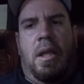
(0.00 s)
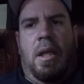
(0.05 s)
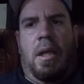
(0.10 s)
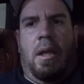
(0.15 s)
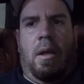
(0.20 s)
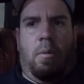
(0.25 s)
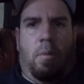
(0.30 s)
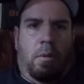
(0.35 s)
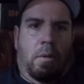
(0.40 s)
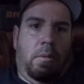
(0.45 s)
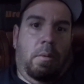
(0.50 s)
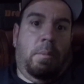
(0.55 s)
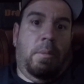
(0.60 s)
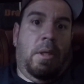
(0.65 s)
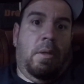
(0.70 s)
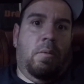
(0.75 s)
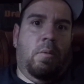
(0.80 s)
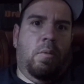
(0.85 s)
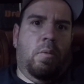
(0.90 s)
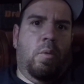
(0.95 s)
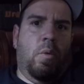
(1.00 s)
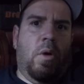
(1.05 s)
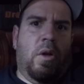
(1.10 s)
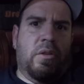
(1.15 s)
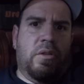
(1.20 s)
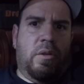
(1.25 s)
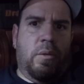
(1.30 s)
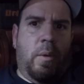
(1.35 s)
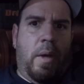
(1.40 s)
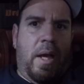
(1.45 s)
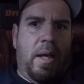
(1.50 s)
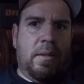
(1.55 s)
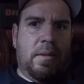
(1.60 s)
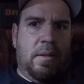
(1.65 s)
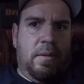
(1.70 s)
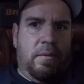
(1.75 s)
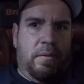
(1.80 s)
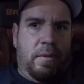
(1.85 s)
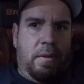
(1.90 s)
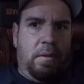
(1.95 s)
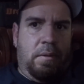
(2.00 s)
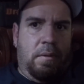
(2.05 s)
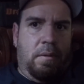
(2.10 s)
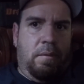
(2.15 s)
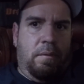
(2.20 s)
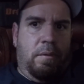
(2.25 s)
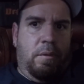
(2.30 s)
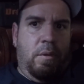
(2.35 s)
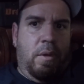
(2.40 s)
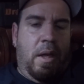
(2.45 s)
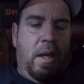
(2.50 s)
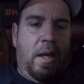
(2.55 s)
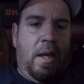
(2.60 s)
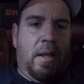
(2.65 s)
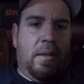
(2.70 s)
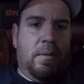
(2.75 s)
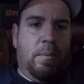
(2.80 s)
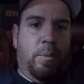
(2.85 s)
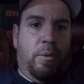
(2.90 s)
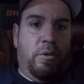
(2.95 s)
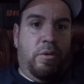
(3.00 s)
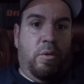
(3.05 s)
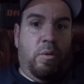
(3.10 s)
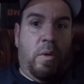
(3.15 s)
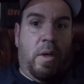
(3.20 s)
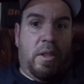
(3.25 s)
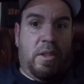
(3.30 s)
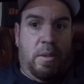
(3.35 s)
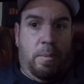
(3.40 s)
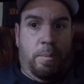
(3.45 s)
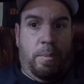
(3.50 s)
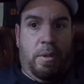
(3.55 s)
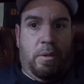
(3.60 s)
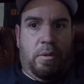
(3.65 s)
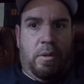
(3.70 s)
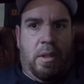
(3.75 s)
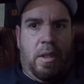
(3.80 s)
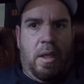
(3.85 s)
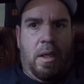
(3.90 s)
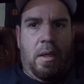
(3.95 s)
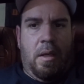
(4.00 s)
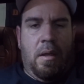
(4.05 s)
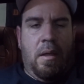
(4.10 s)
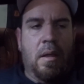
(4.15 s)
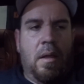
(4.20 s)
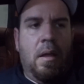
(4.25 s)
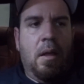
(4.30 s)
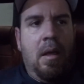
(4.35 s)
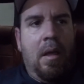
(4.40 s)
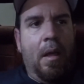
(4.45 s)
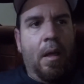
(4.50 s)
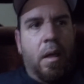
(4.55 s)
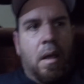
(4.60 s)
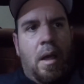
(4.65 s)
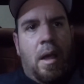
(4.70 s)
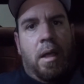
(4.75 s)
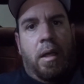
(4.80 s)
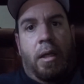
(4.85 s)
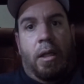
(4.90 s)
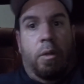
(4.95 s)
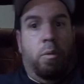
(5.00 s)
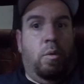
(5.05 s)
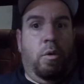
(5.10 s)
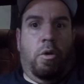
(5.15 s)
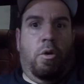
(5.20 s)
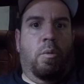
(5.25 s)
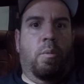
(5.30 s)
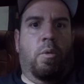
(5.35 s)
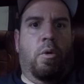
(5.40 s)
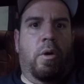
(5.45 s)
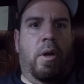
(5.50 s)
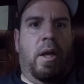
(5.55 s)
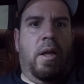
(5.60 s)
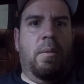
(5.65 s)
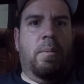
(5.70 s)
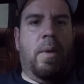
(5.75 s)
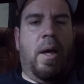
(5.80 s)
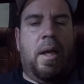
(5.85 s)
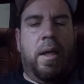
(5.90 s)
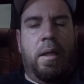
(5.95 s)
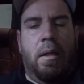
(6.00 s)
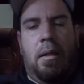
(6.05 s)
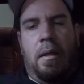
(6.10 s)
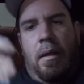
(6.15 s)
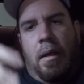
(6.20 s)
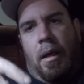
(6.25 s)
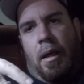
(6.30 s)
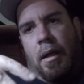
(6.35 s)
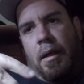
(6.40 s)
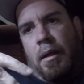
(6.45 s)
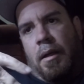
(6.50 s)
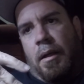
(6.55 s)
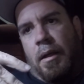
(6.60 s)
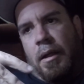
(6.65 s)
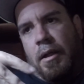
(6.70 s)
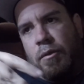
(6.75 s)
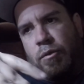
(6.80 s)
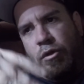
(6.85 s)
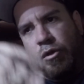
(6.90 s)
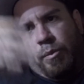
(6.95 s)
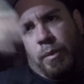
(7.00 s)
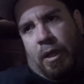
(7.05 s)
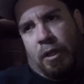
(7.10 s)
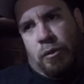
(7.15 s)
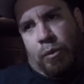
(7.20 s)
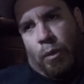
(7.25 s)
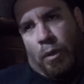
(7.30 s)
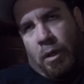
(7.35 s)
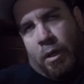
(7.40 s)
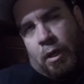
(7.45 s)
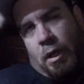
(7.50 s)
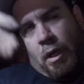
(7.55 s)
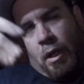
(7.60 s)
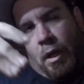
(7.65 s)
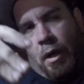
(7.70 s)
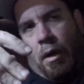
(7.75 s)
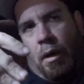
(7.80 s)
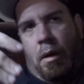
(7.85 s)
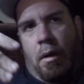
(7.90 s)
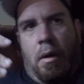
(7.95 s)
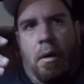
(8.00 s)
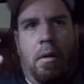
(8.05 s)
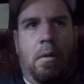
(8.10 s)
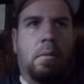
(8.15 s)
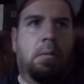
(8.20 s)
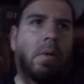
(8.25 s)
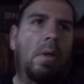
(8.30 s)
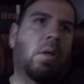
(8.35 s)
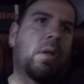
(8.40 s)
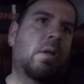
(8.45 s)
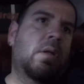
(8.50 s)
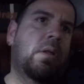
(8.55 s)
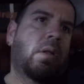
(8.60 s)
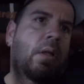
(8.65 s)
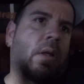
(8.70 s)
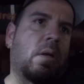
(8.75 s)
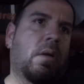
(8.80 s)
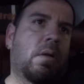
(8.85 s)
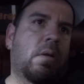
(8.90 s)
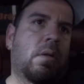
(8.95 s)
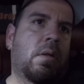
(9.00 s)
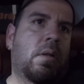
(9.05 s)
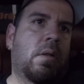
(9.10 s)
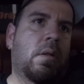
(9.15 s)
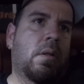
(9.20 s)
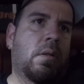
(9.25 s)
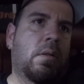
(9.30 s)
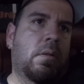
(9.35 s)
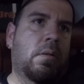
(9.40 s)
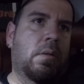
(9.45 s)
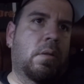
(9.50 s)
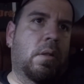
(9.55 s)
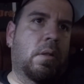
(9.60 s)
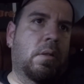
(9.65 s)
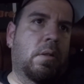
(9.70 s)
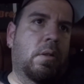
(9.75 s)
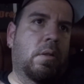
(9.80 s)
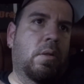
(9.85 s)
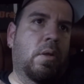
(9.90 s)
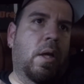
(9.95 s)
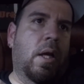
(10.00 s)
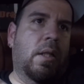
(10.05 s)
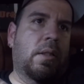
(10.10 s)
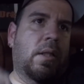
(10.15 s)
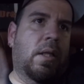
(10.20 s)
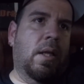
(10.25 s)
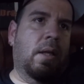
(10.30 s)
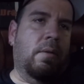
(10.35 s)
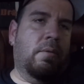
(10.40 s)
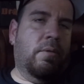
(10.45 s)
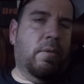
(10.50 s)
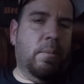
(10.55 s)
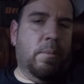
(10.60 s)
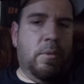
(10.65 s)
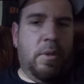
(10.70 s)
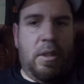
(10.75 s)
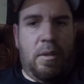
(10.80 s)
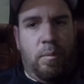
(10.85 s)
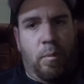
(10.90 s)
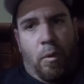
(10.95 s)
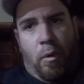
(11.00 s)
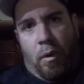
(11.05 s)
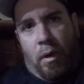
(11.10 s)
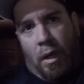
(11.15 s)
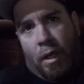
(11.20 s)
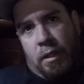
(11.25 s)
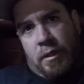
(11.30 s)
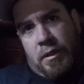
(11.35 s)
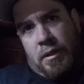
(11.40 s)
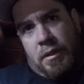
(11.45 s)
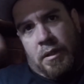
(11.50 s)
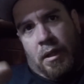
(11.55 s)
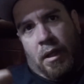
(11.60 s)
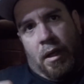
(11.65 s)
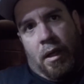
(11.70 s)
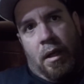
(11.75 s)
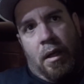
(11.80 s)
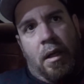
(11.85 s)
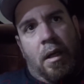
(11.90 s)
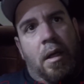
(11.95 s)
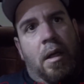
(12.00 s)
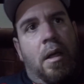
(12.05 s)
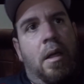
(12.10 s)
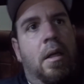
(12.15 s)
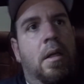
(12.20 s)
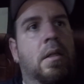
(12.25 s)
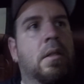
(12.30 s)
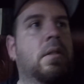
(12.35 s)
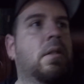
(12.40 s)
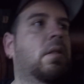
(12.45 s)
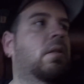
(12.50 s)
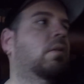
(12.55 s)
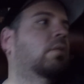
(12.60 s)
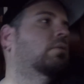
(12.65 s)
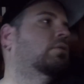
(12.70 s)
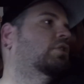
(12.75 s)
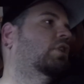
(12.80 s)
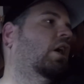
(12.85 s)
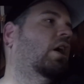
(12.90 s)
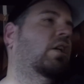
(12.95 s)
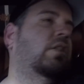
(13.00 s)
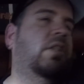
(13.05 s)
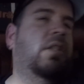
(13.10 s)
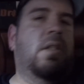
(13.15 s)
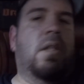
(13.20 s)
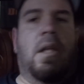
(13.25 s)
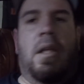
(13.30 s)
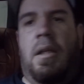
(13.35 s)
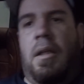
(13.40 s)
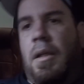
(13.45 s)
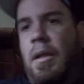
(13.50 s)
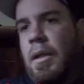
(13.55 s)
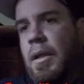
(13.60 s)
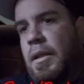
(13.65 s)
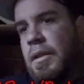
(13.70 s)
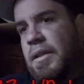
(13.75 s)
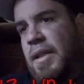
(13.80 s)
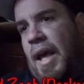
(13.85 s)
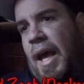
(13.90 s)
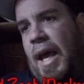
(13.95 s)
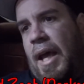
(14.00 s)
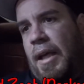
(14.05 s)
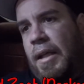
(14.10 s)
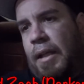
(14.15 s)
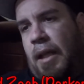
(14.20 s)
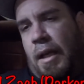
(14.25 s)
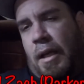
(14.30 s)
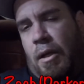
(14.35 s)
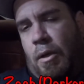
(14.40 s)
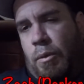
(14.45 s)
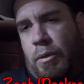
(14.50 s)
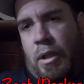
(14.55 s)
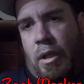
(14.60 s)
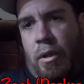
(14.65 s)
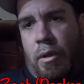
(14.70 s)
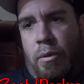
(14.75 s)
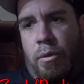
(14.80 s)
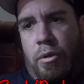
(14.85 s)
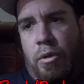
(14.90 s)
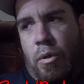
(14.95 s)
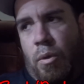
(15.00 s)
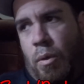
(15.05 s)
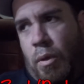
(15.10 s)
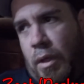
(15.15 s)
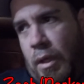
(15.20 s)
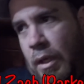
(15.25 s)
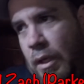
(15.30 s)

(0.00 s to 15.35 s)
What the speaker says: Who else to ask if you can't ask the person who actually built the kit, and he would know more than anybody. And his response were, oh well, you got the kit from these morons, Josh and Zach. They didn't know what the hell they were doing.